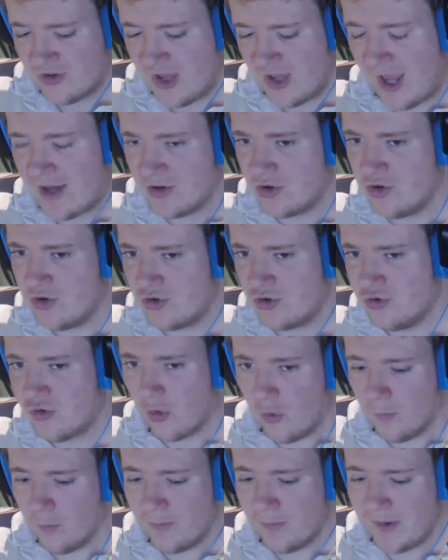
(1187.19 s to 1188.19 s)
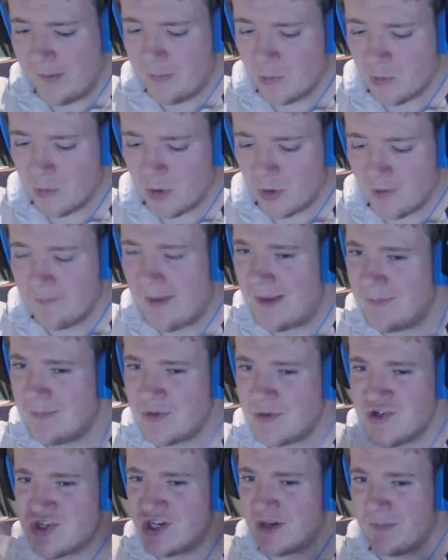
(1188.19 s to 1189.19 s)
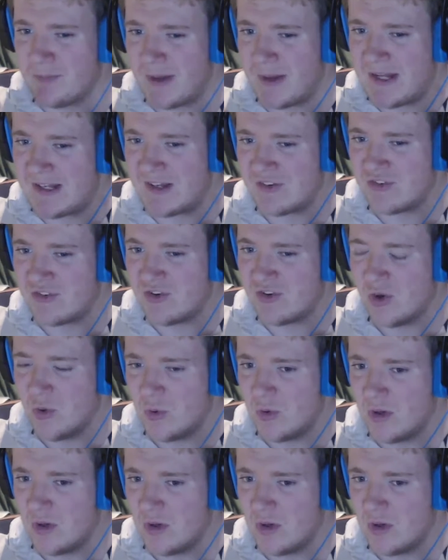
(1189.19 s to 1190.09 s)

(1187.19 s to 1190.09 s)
can control people, and maybe she had made it so